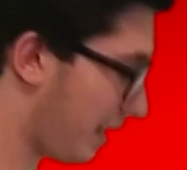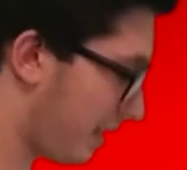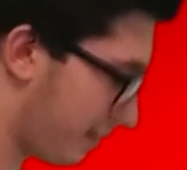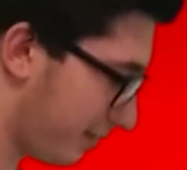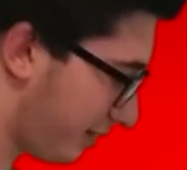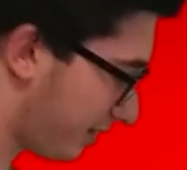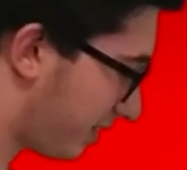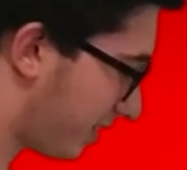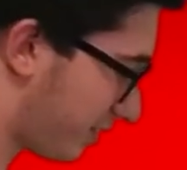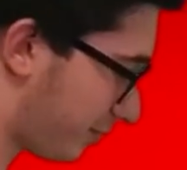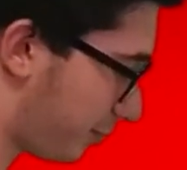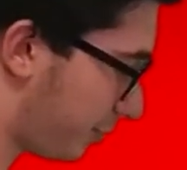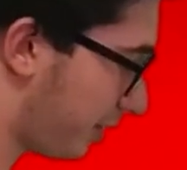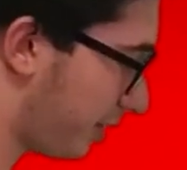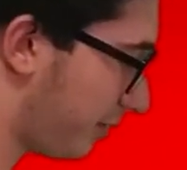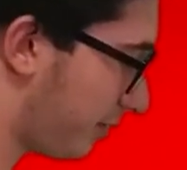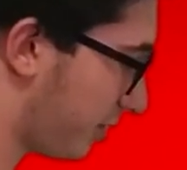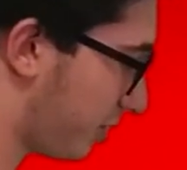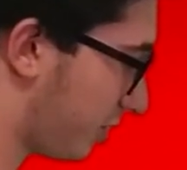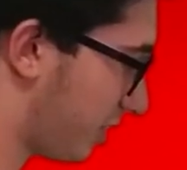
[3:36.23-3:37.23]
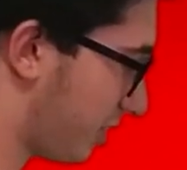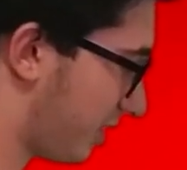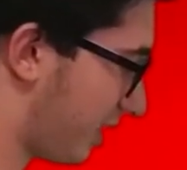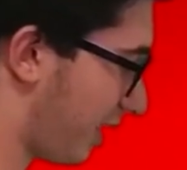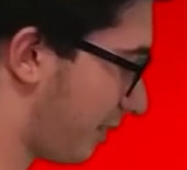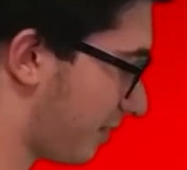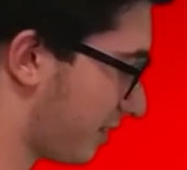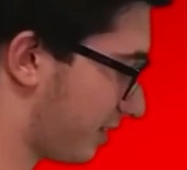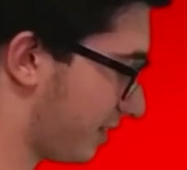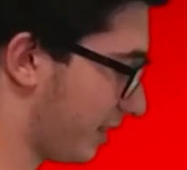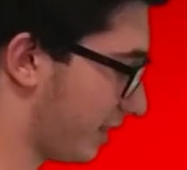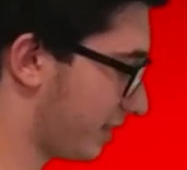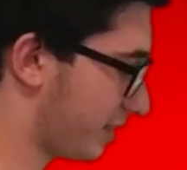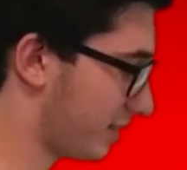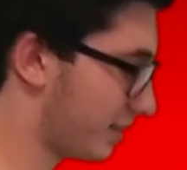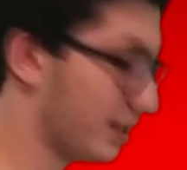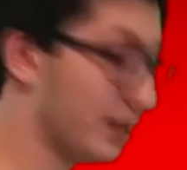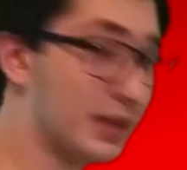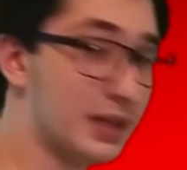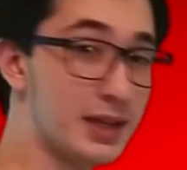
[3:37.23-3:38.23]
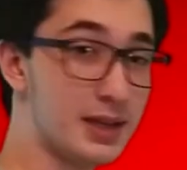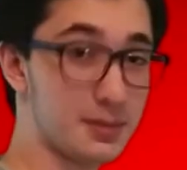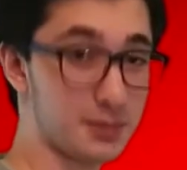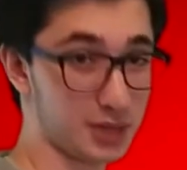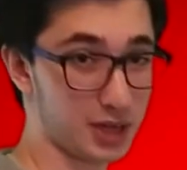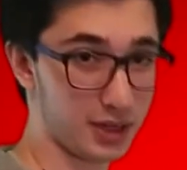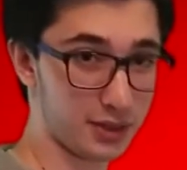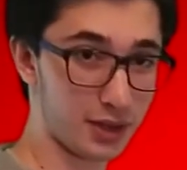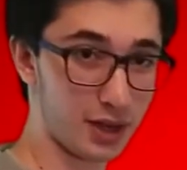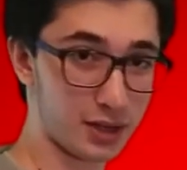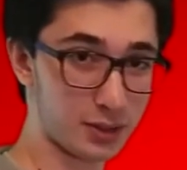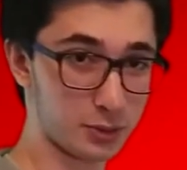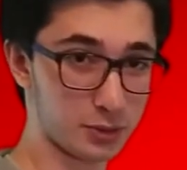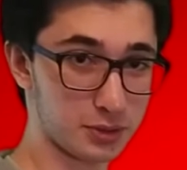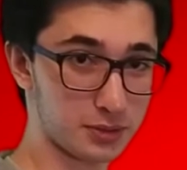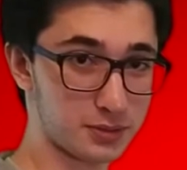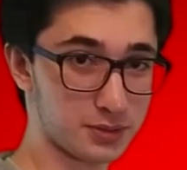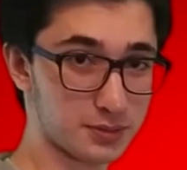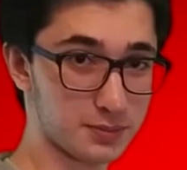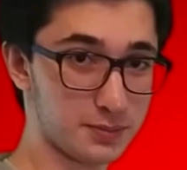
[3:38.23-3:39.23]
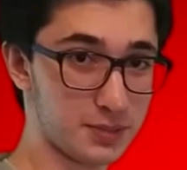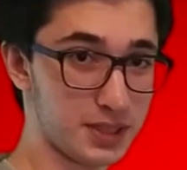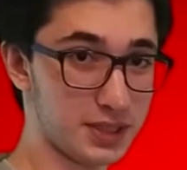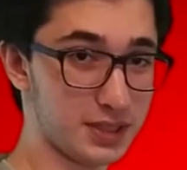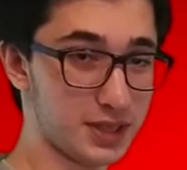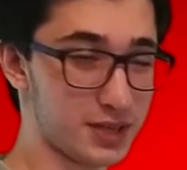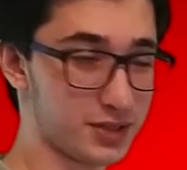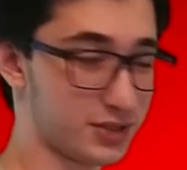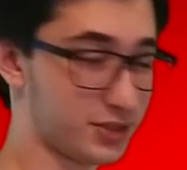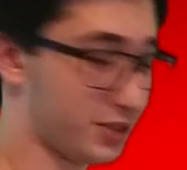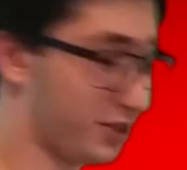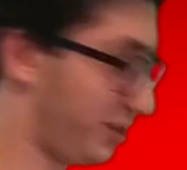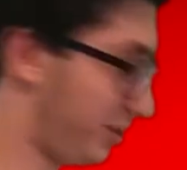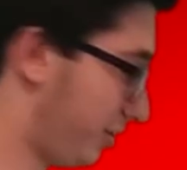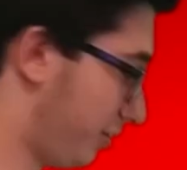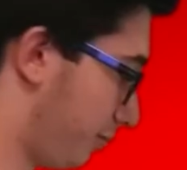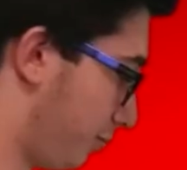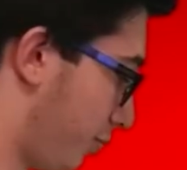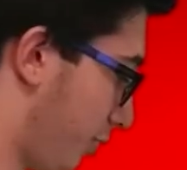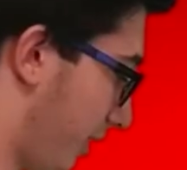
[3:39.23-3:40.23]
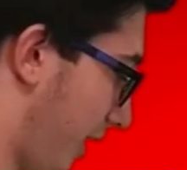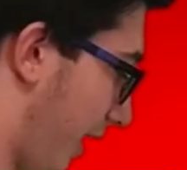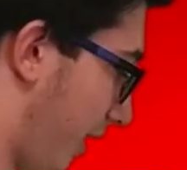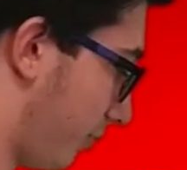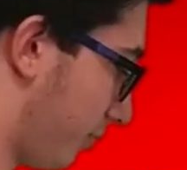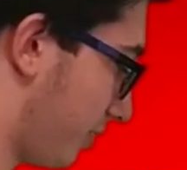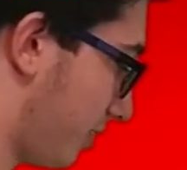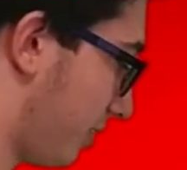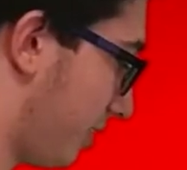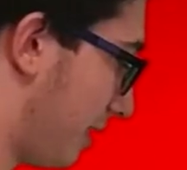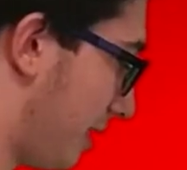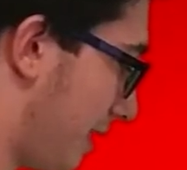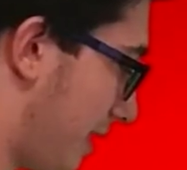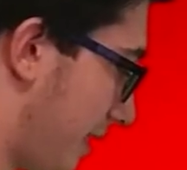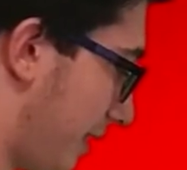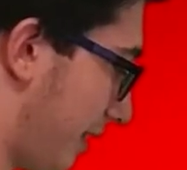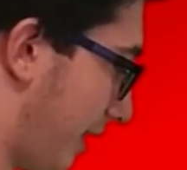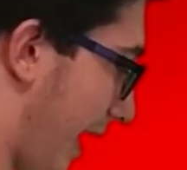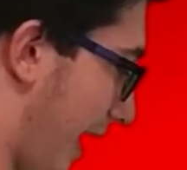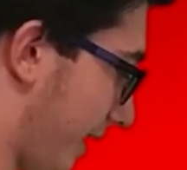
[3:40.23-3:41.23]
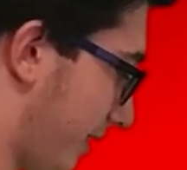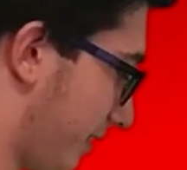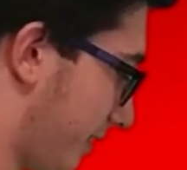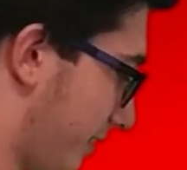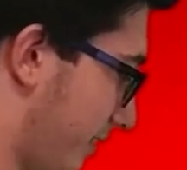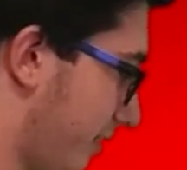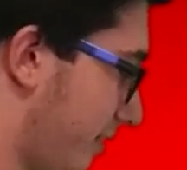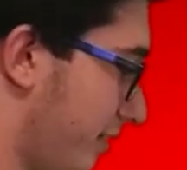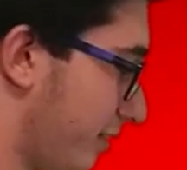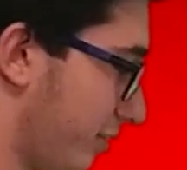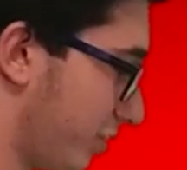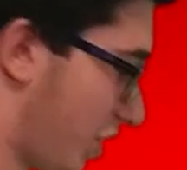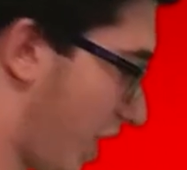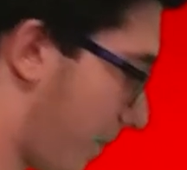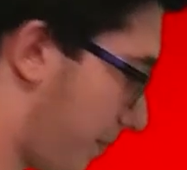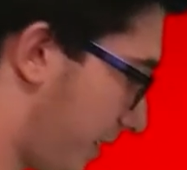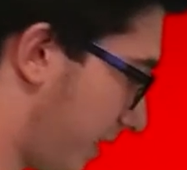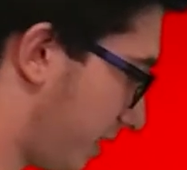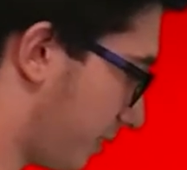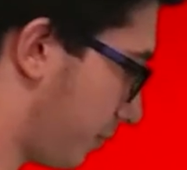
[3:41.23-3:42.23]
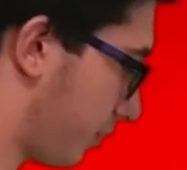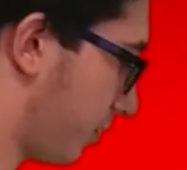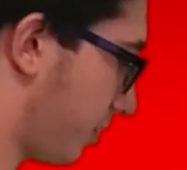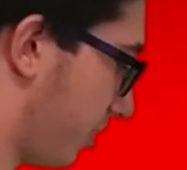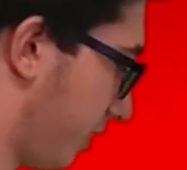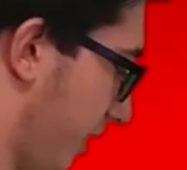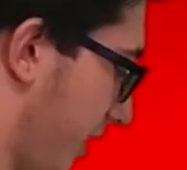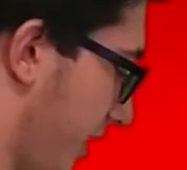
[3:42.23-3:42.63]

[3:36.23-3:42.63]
This is pretty much the same as this, but I thought it would be necessary to point out that Japanese person